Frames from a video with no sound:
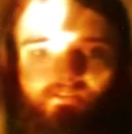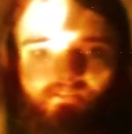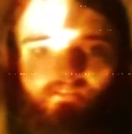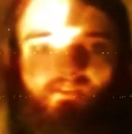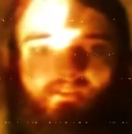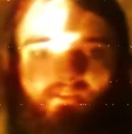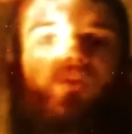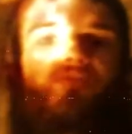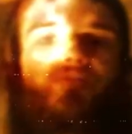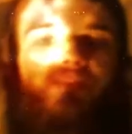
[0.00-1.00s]
in the road,
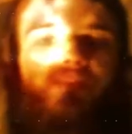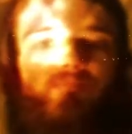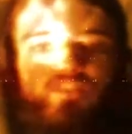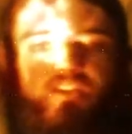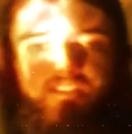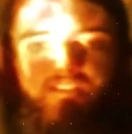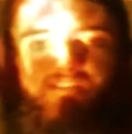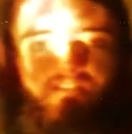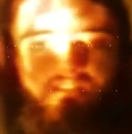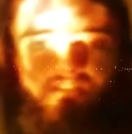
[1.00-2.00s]
a ghost in